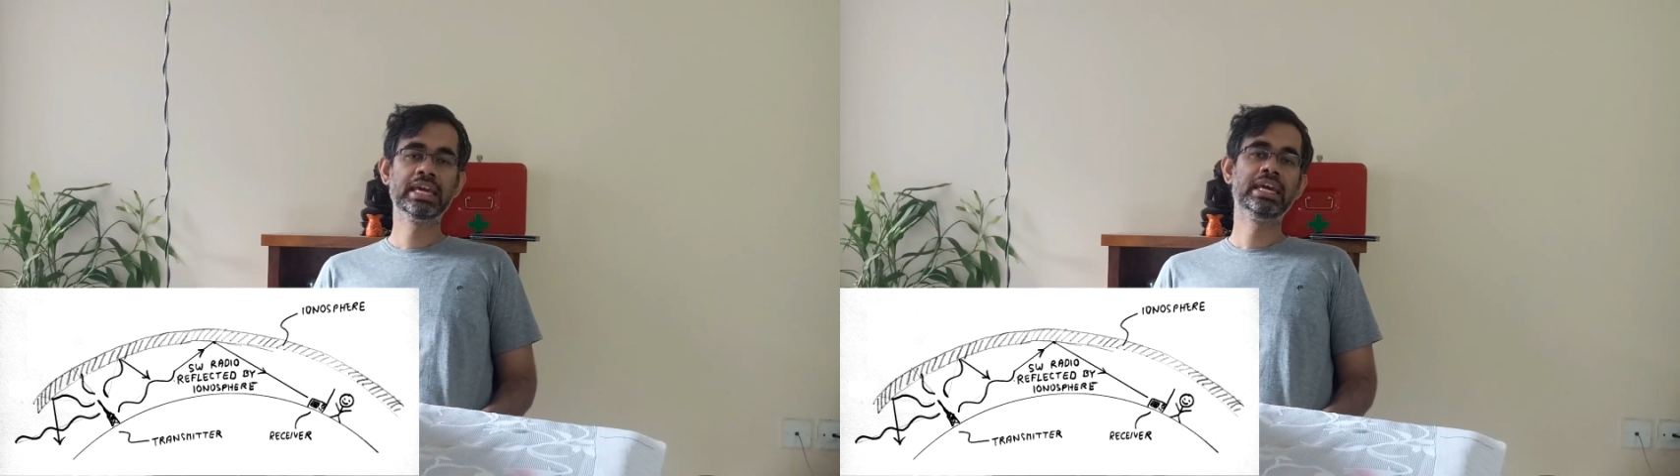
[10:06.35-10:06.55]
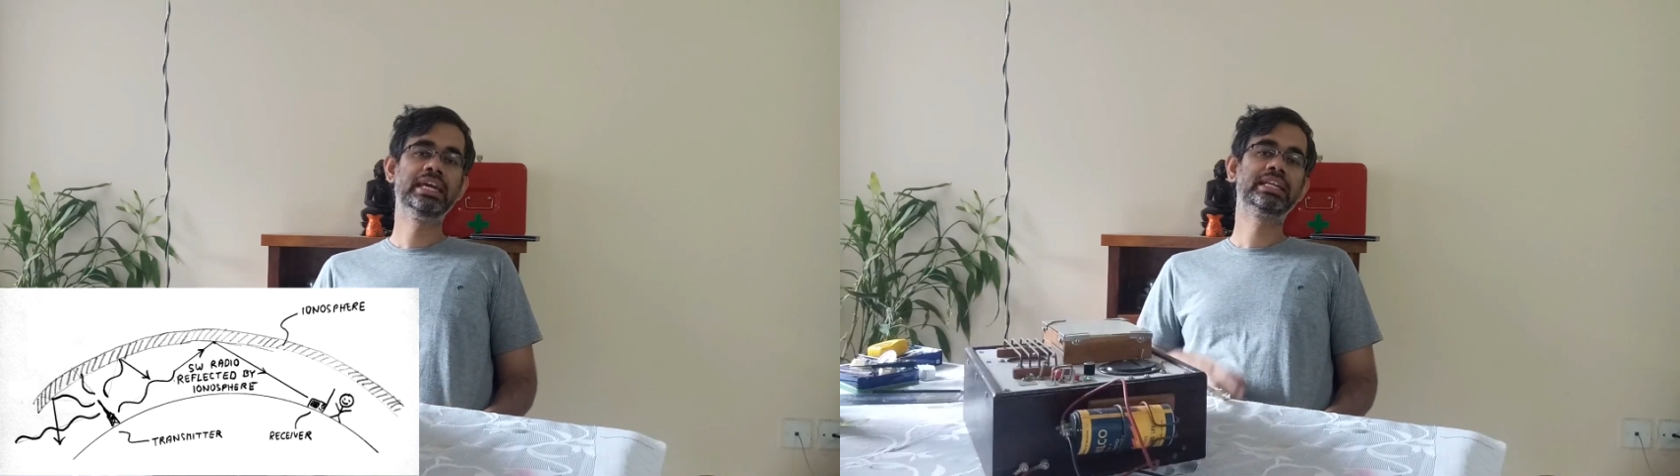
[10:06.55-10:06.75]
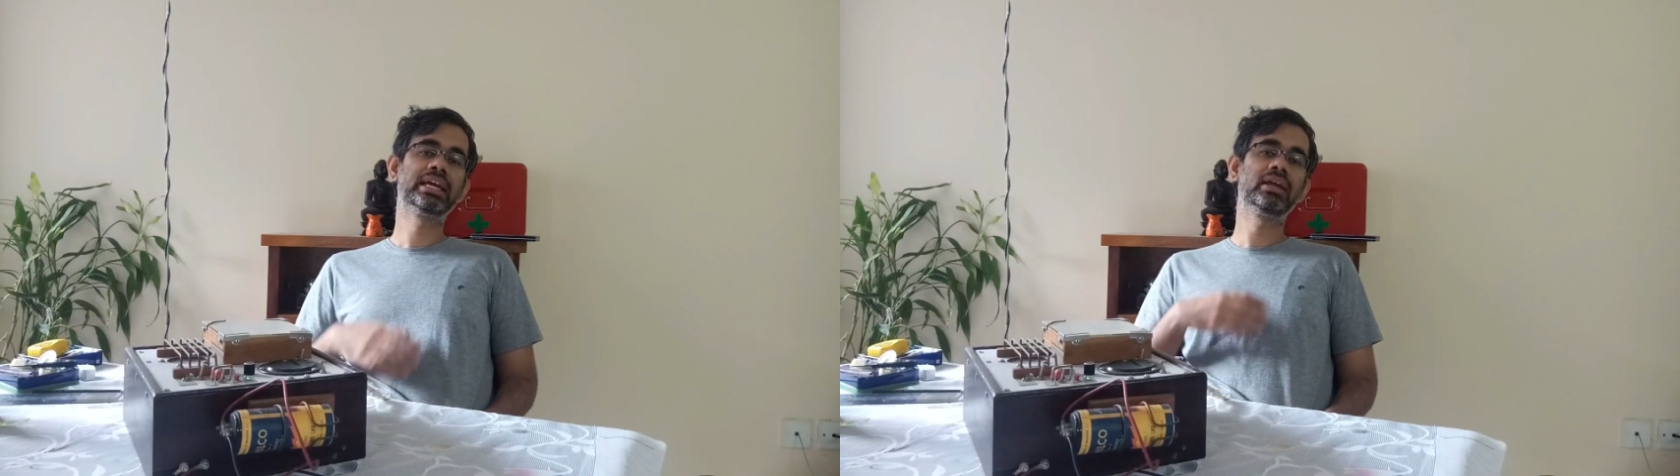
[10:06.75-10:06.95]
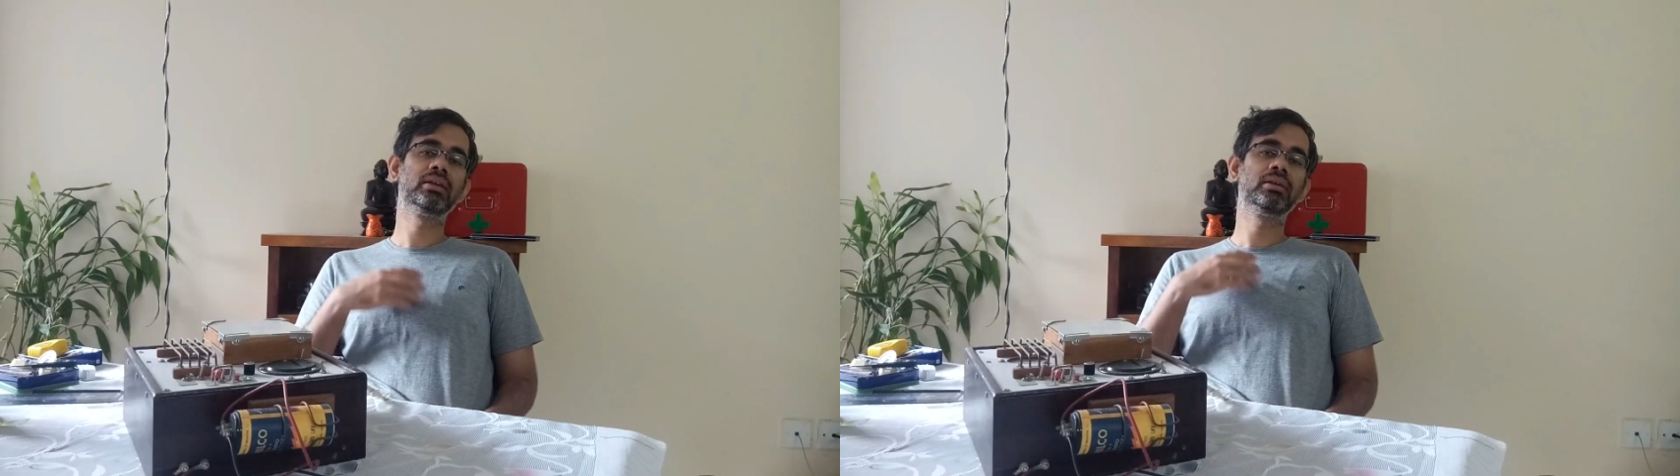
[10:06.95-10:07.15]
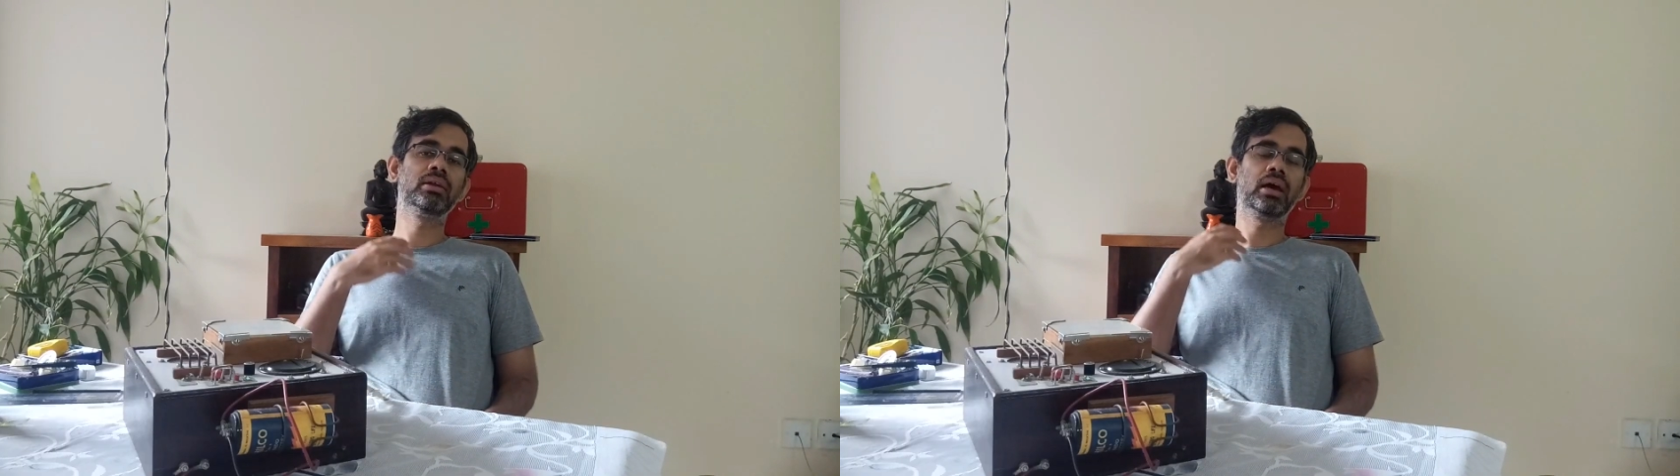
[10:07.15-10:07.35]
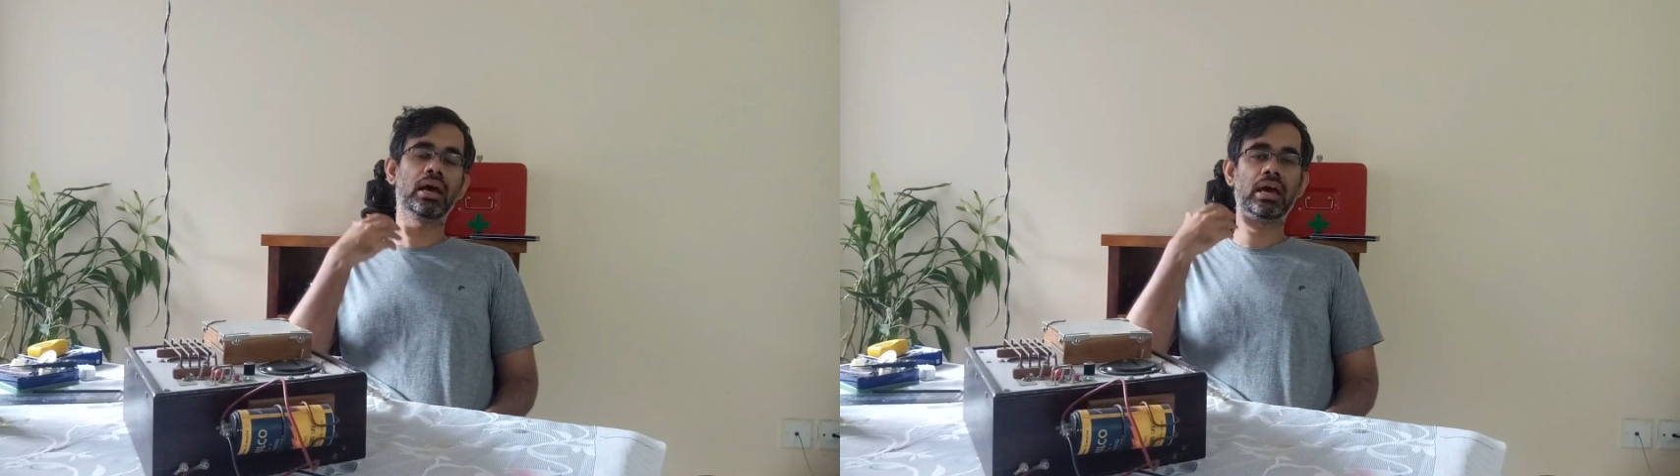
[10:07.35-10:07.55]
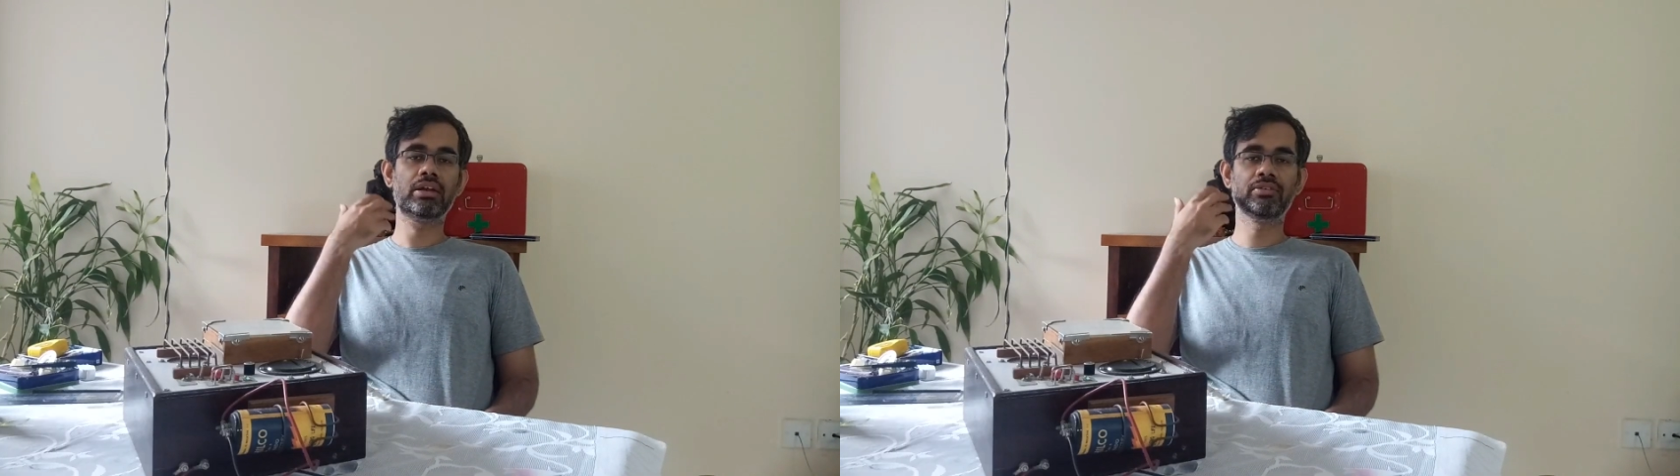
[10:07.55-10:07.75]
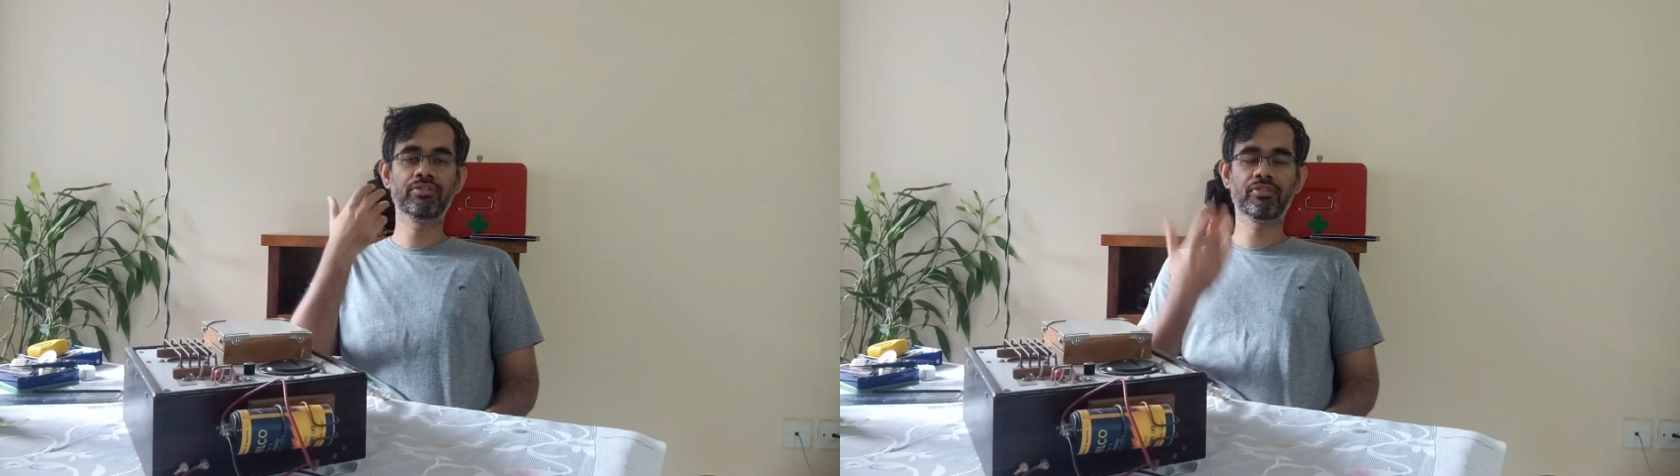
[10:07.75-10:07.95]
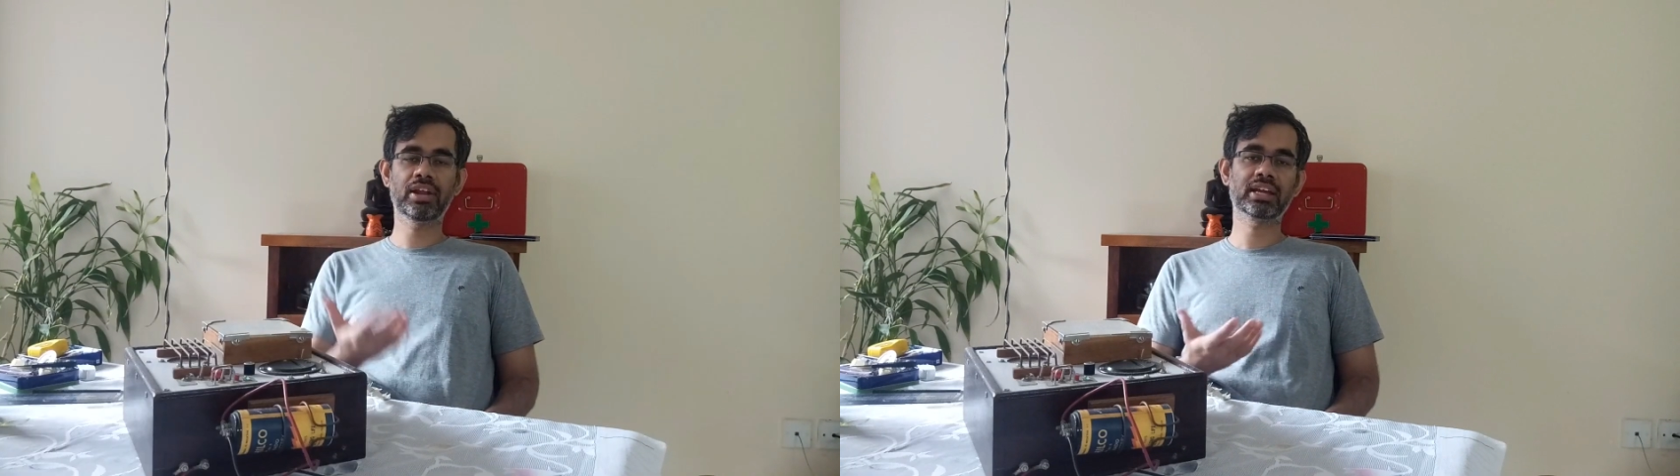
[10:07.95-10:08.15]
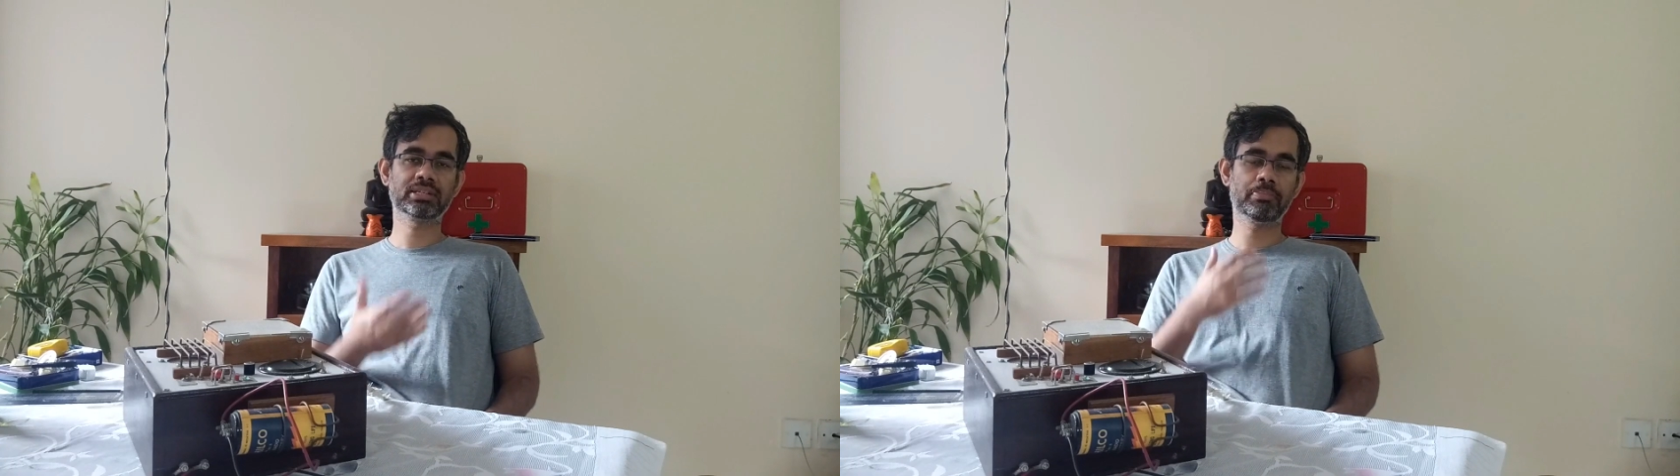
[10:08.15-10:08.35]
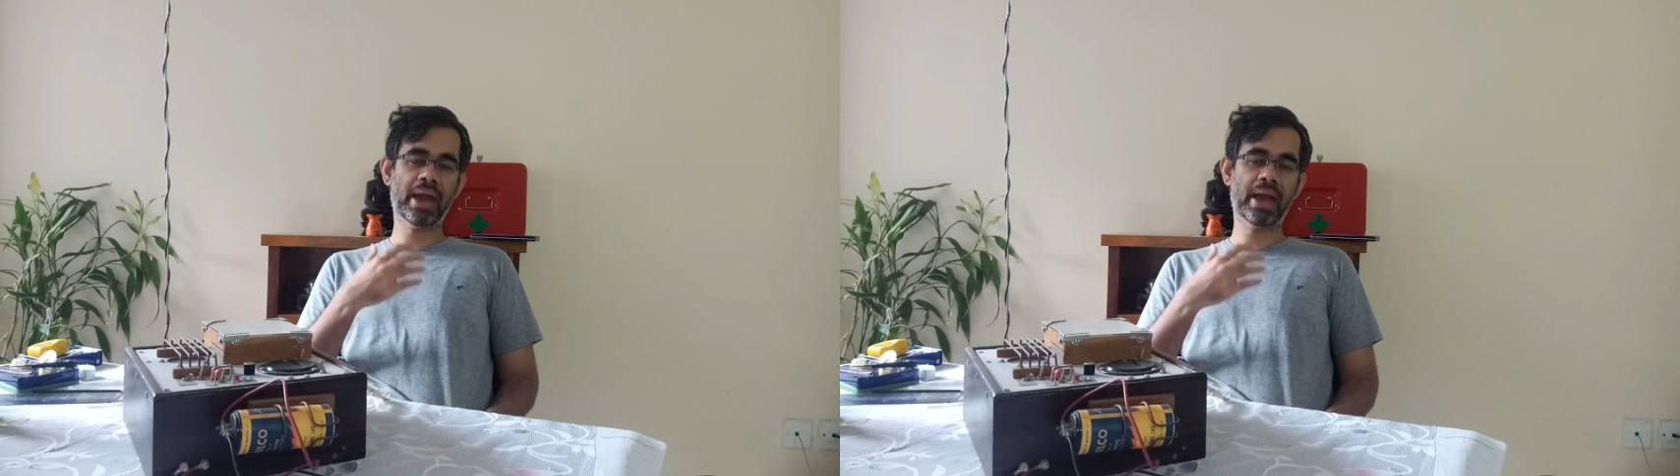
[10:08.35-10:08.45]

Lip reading: it can reflect